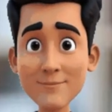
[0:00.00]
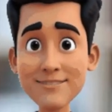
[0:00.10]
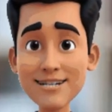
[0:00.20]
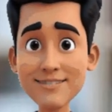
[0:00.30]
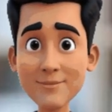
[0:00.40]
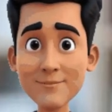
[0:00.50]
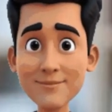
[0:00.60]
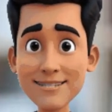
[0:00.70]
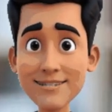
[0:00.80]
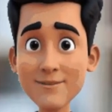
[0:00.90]
Each type
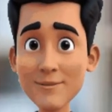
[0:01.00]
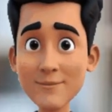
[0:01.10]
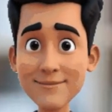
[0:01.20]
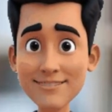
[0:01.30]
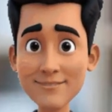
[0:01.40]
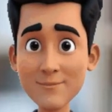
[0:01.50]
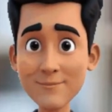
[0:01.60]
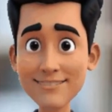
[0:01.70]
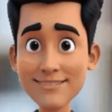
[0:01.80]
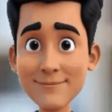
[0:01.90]
has its own set of
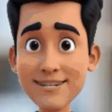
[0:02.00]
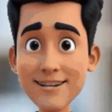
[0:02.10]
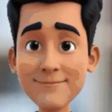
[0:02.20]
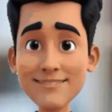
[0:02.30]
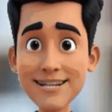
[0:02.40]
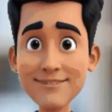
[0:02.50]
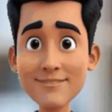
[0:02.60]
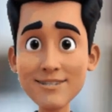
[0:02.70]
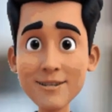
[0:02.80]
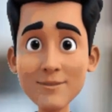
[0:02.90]
symptoms,
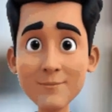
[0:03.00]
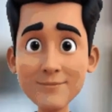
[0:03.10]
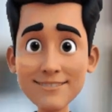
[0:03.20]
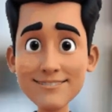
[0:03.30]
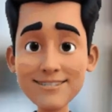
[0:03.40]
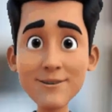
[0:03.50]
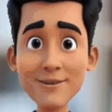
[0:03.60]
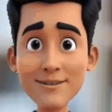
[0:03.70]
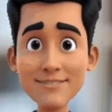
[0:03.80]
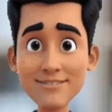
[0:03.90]
causes, and treatment
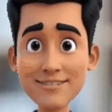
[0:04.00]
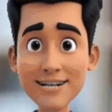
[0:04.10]
methods.